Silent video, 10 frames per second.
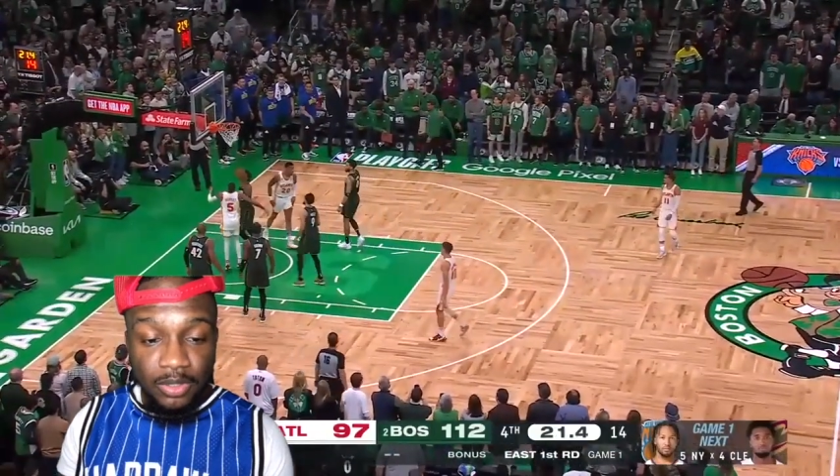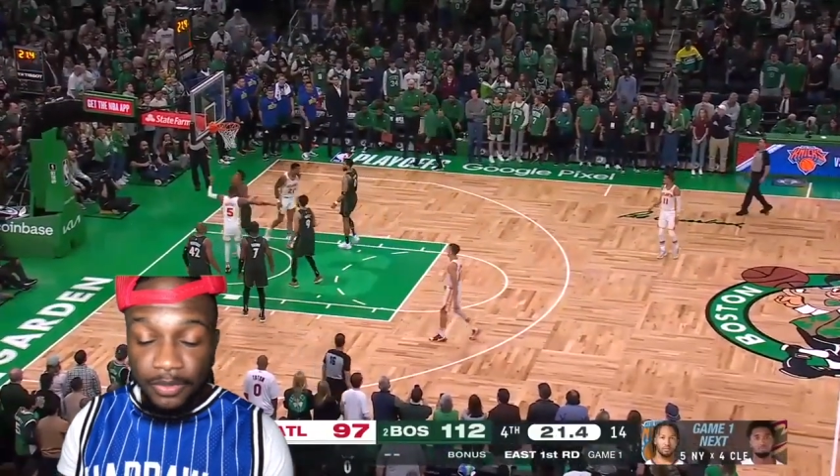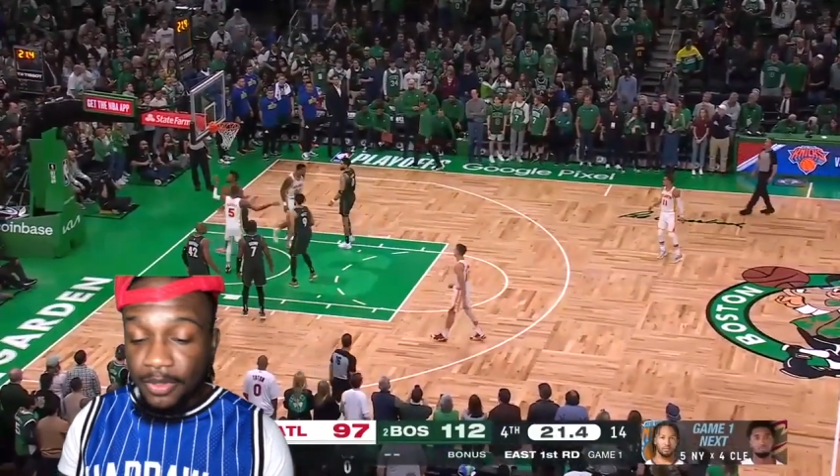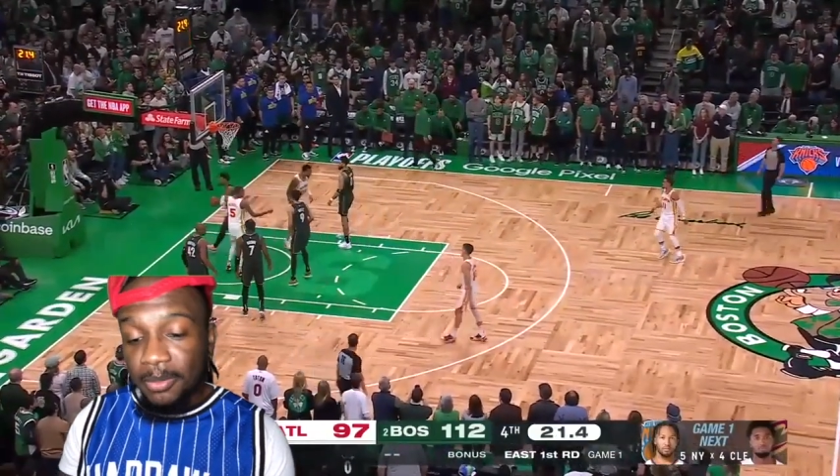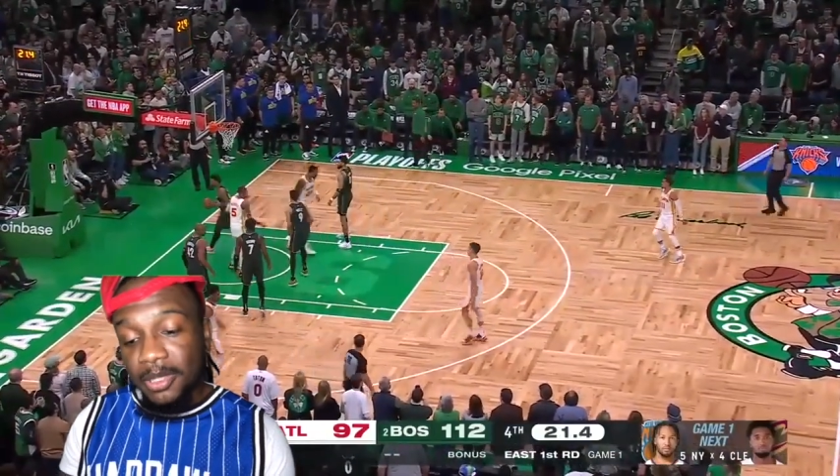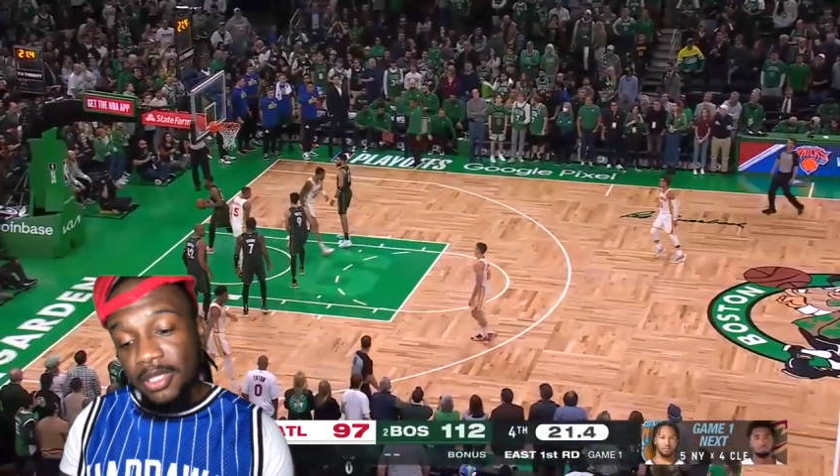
You feel me?